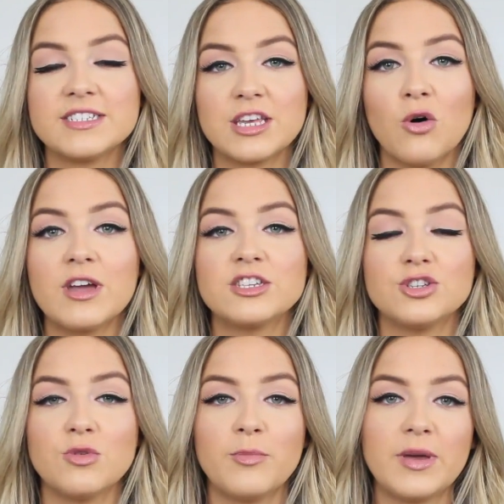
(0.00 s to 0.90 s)
is going
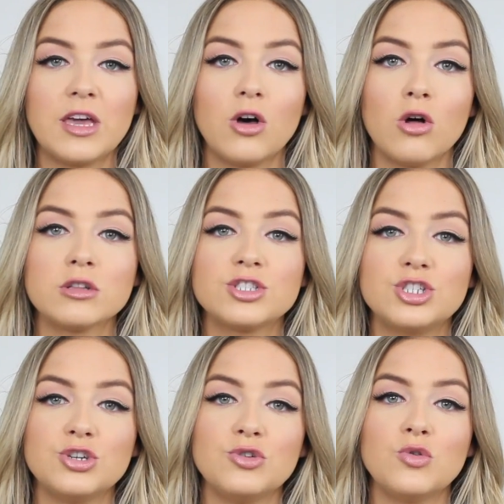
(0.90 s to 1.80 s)
to appeal
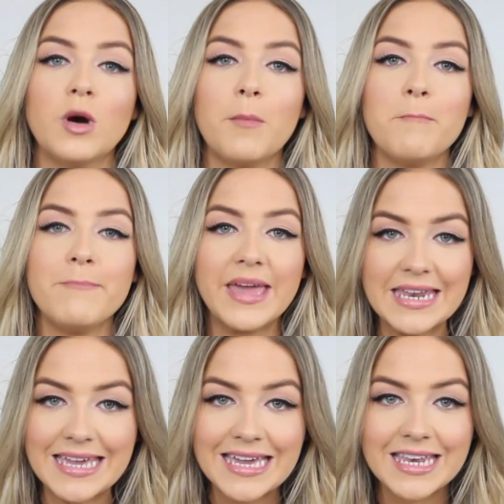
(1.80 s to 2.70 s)
to
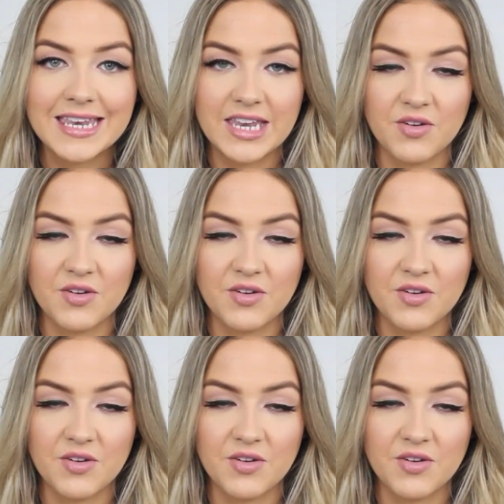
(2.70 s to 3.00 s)
many